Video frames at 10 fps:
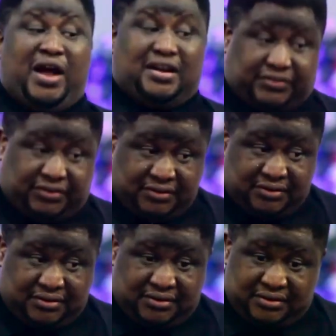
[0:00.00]
wealth.
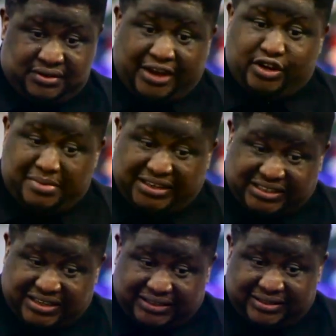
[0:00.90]
Can you
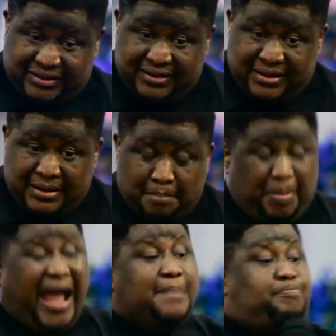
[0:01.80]
imagine that? Buy